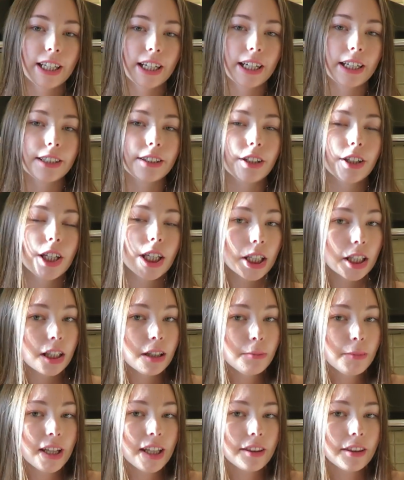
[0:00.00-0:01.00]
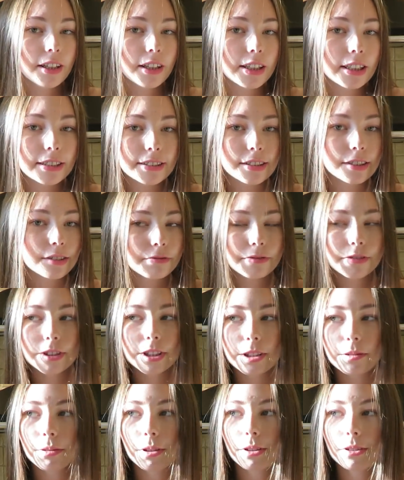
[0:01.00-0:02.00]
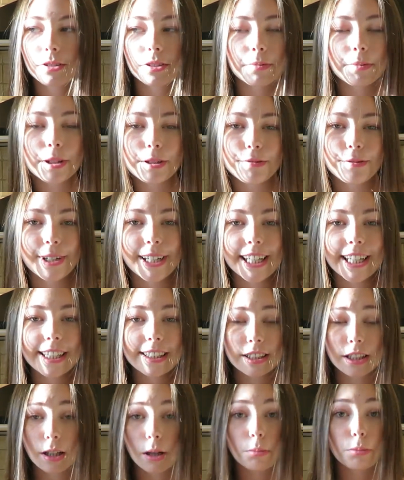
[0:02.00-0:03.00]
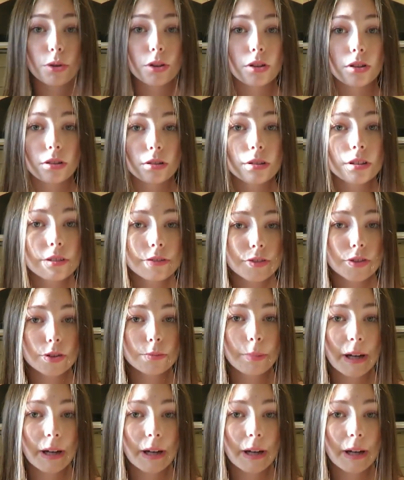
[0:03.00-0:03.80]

9, you may think it's a funny one or a bit weird, but Kung Fu